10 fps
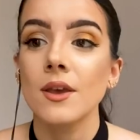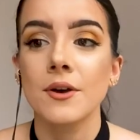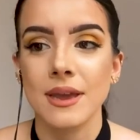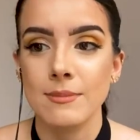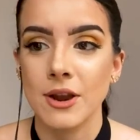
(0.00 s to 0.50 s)

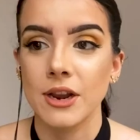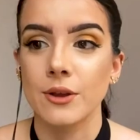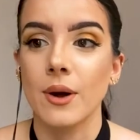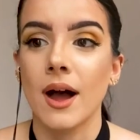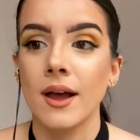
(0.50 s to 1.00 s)
Okay, Mary
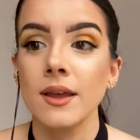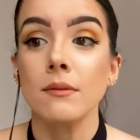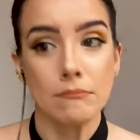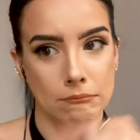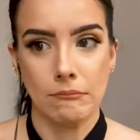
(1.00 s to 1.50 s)
Lou,
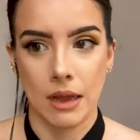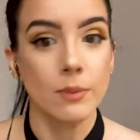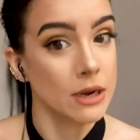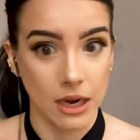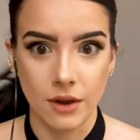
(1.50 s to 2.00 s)
I
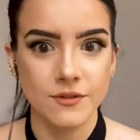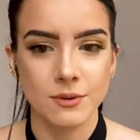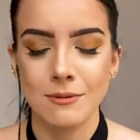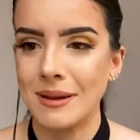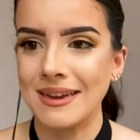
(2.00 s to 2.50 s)
would love to
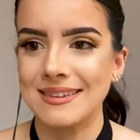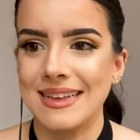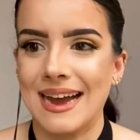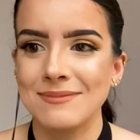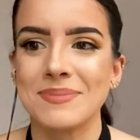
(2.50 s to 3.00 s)
reply to
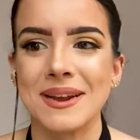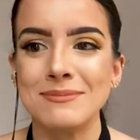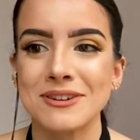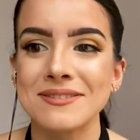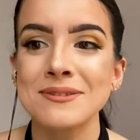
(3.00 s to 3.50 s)
that, but I'm
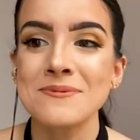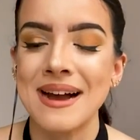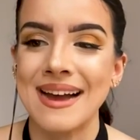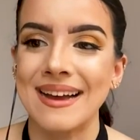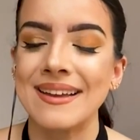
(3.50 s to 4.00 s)
just
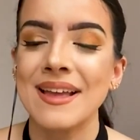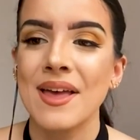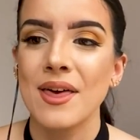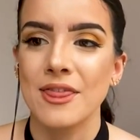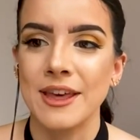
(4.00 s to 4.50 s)
aware
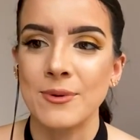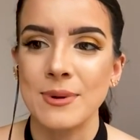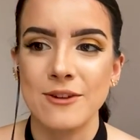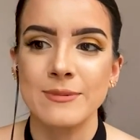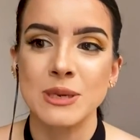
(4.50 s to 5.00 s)
that
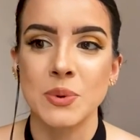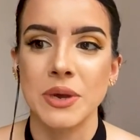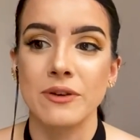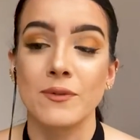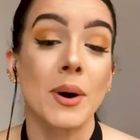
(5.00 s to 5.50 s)
we have been
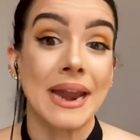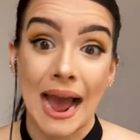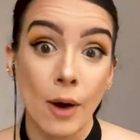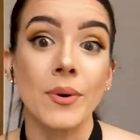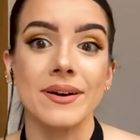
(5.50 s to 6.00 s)
talking for an
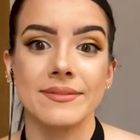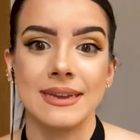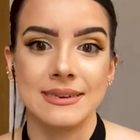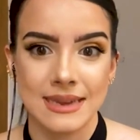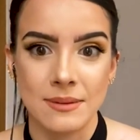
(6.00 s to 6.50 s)
hour
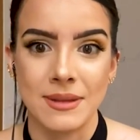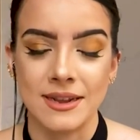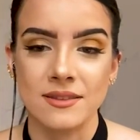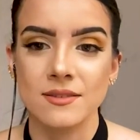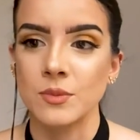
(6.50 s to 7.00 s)
and 10
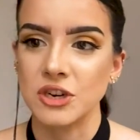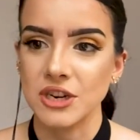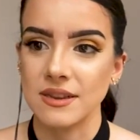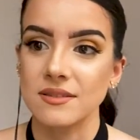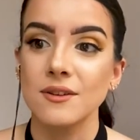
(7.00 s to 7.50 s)
minutes, which
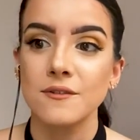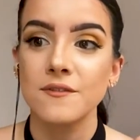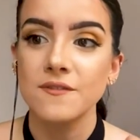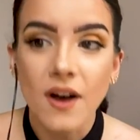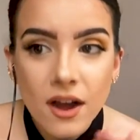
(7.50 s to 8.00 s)
is
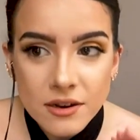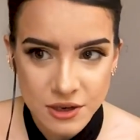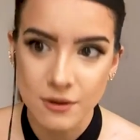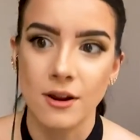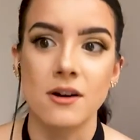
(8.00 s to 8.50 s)
far
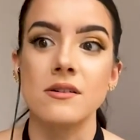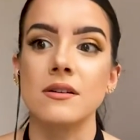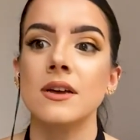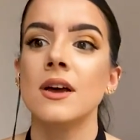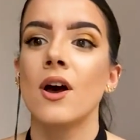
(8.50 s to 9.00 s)
too
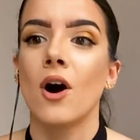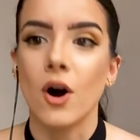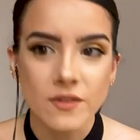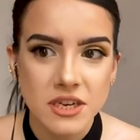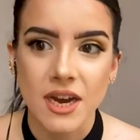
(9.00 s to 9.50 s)
long
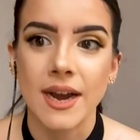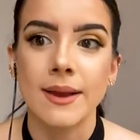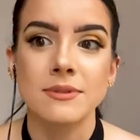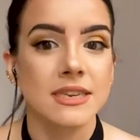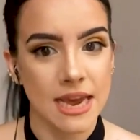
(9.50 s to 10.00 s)
of a
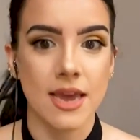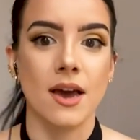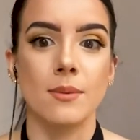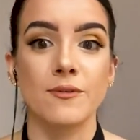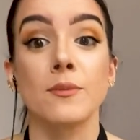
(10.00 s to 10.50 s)
time to take
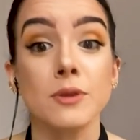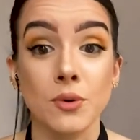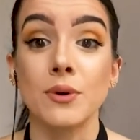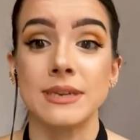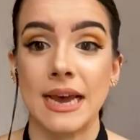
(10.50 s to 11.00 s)
up from
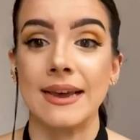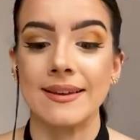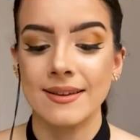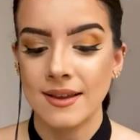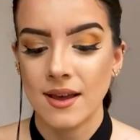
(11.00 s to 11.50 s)
your day.